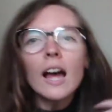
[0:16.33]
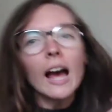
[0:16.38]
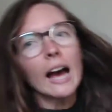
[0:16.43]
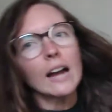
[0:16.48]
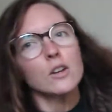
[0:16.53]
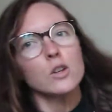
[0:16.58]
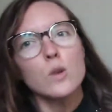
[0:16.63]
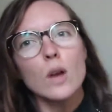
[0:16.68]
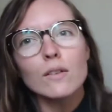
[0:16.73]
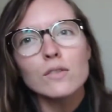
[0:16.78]

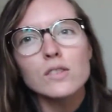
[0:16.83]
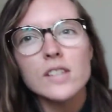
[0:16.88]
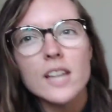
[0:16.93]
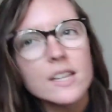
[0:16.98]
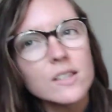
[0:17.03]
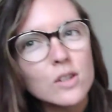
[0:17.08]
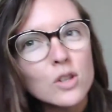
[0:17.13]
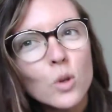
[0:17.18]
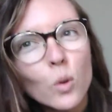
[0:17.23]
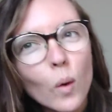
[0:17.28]
And do you have
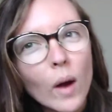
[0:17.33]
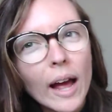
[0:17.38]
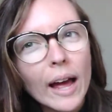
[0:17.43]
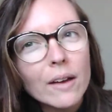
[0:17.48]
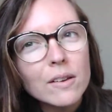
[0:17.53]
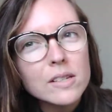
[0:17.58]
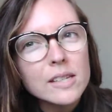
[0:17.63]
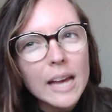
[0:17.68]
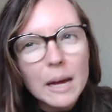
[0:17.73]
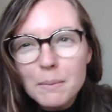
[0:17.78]
stairs in your
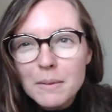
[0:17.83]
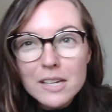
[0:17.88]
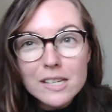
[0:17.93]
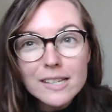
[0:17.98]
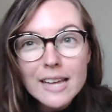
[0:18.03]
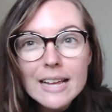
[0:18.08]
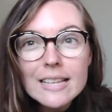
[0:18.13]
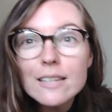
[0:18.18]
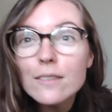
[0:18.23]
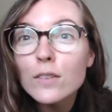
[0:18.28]
house? How many
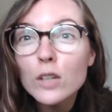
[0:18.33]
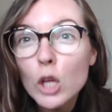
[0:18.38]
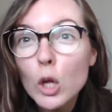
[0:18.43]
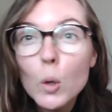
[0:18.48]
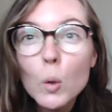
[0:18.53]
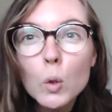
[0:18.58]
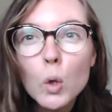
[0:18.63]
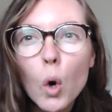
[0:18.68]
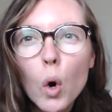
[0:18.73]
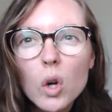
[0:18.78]
stairs have
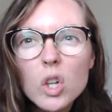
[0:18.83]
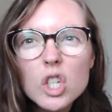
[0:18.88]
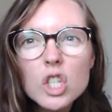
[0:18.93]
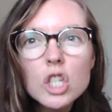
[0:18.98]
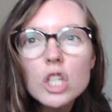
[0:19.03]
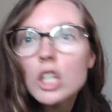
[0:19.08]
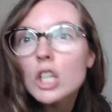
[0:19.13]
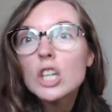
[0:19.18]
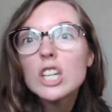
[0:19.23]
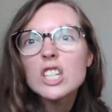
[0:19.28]
you got?
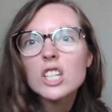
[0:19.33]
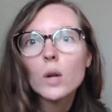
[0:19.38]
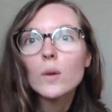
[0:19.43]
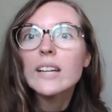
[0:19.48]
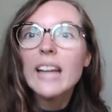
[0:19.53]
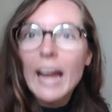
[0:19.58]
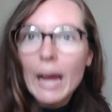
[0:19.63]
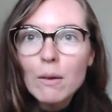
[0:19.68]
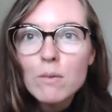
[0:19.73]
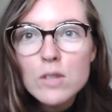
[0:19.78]
You need to go
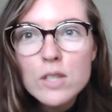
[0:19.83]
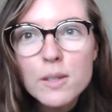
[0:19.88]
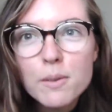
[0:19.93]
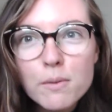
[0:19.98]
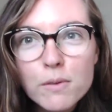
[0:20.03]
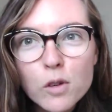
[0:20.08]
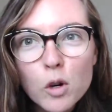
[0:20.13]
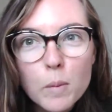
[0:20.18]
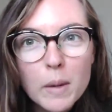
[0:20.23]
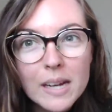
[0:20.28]
count
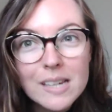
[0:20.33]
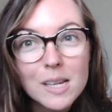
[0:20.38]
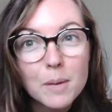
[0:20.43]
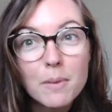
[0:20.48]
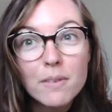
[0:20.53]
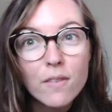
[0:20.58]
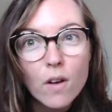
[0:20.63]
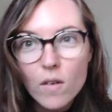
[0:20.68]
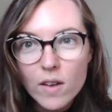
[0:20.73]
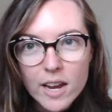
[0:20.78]
them for me because I'll
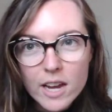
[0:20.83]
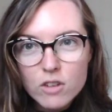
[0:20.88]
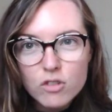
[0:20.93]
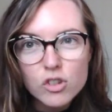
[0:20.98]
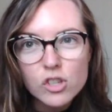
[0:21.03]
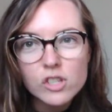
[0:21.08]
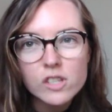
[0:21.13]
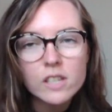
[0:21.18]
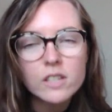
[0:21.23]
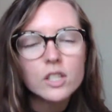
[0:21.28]
be very
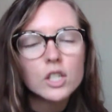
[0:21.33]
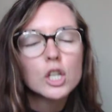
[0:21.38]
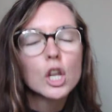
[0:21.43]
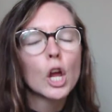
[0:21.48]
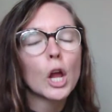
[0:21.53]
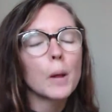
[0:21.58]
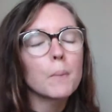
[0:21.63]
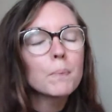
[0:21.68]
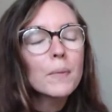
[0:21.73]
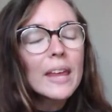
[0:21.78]
interested to know.